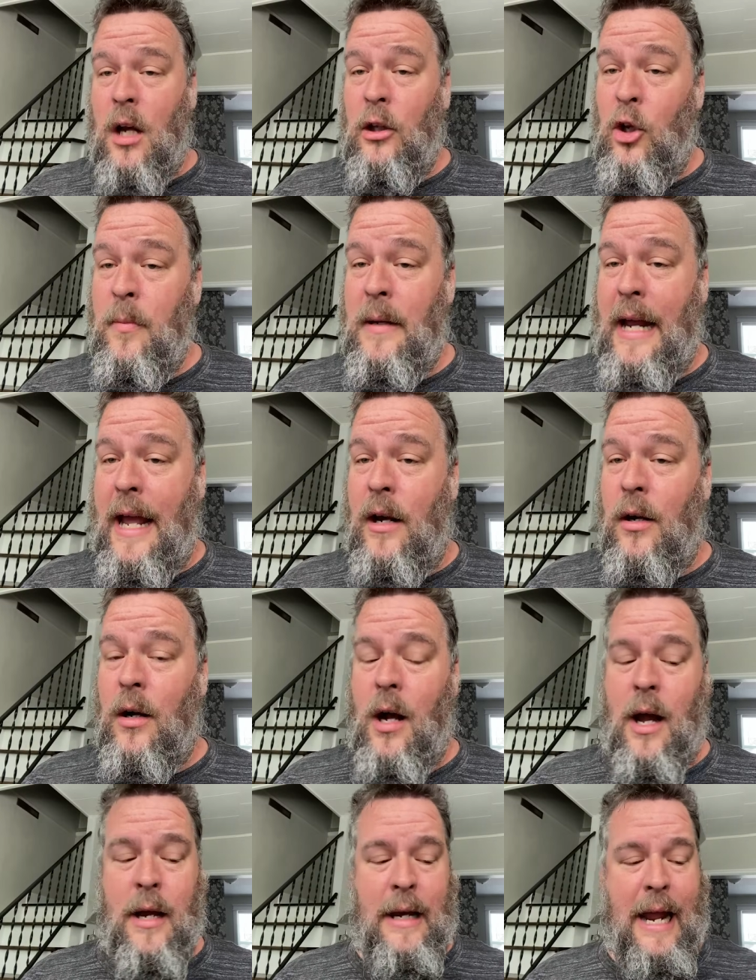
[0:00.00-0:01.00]
illuminator
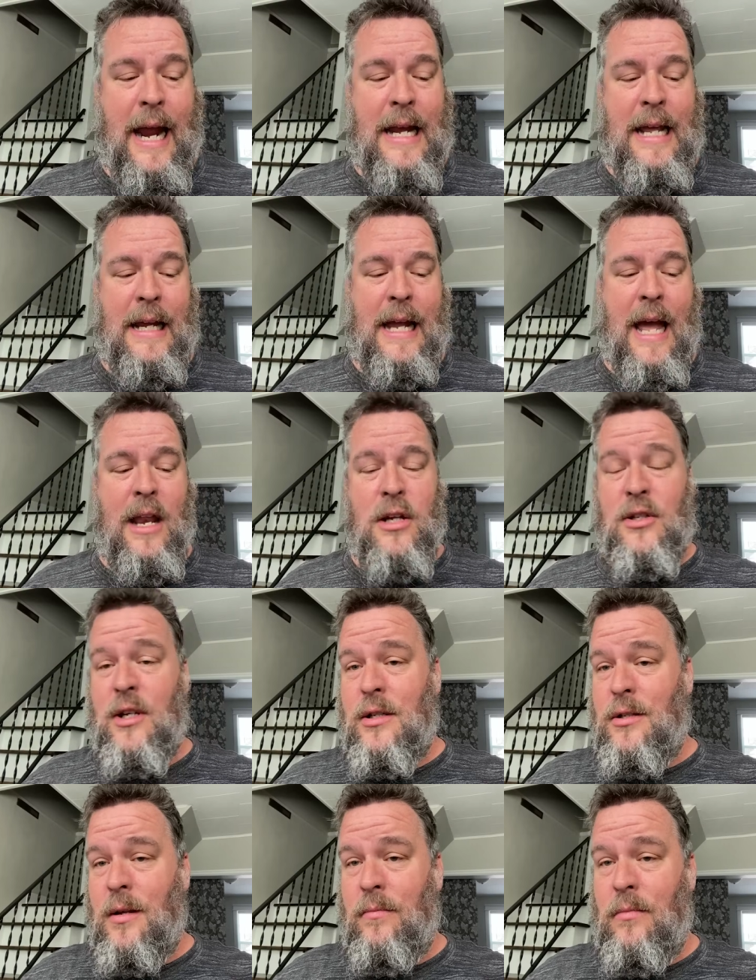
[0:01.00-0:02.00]
on any kind of
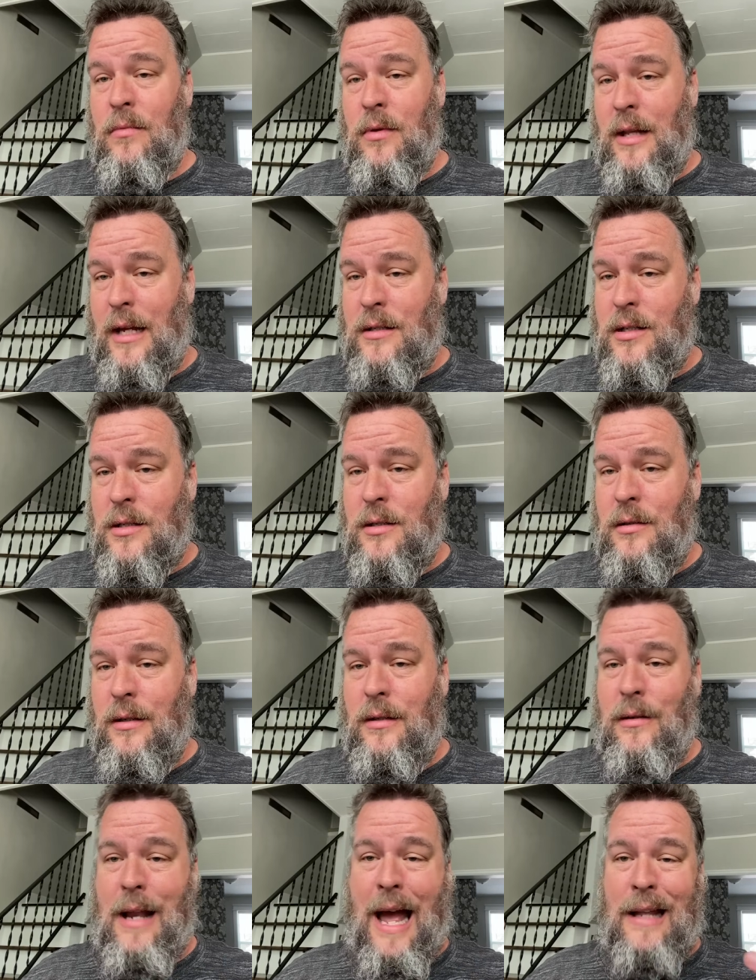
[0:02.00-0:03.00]
system that's
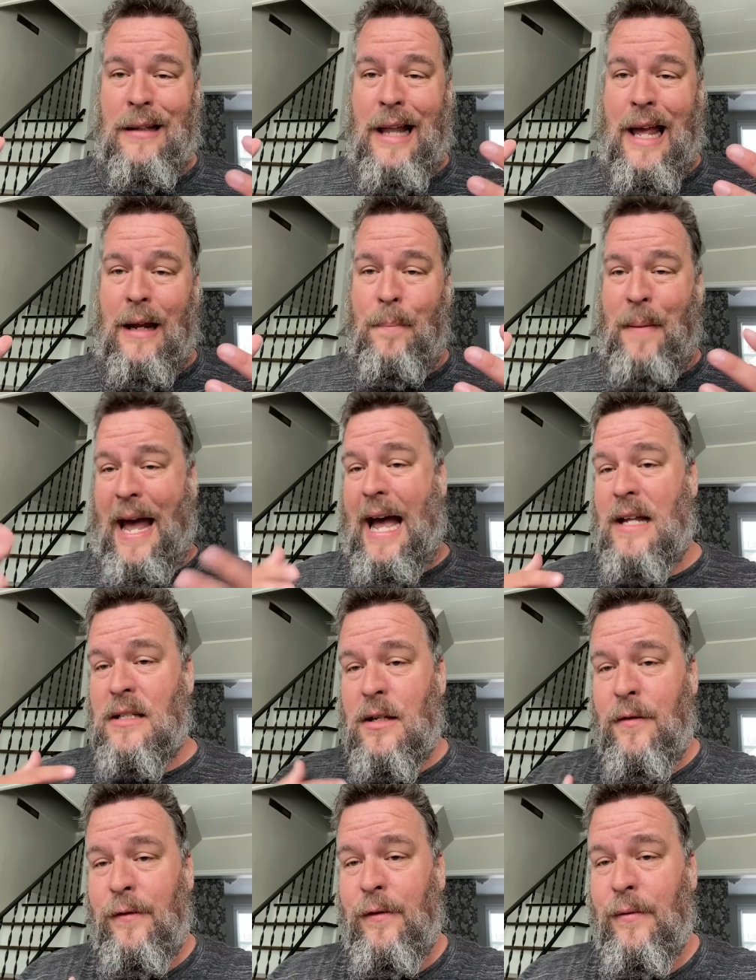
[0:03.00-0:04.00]
not like
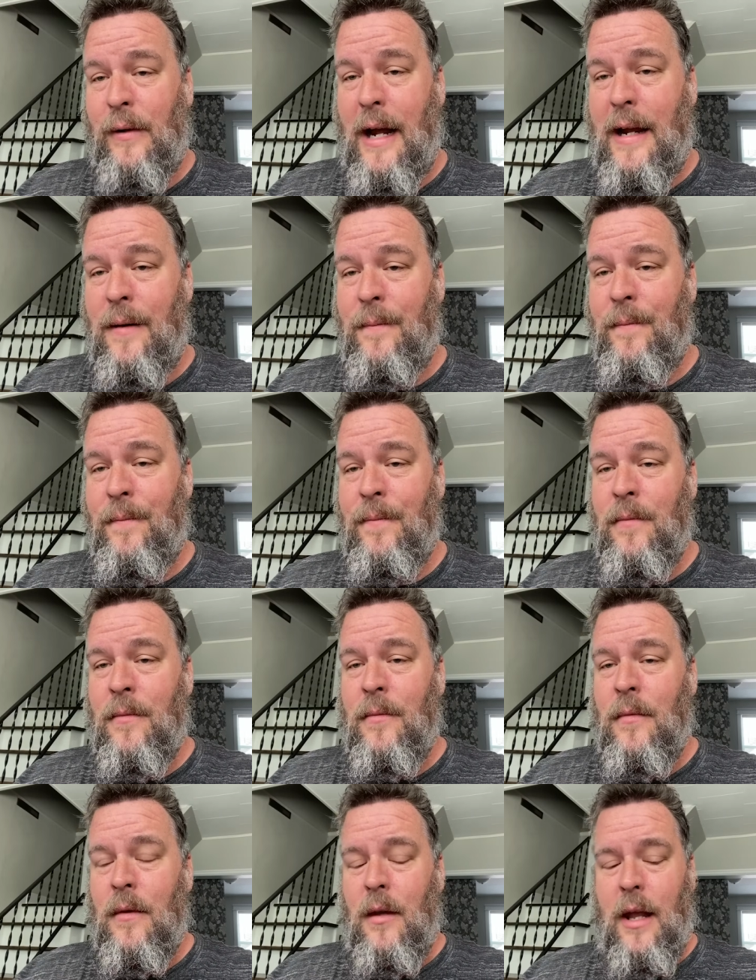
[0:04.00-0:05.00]
passive, right?
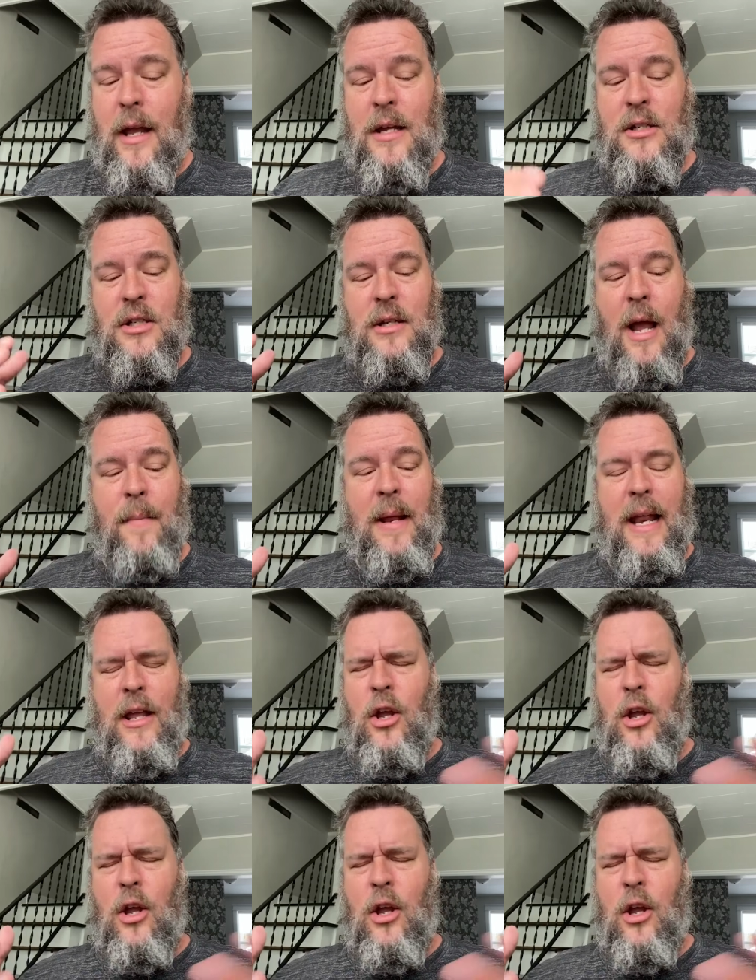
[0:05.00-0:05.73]
Is, I mean,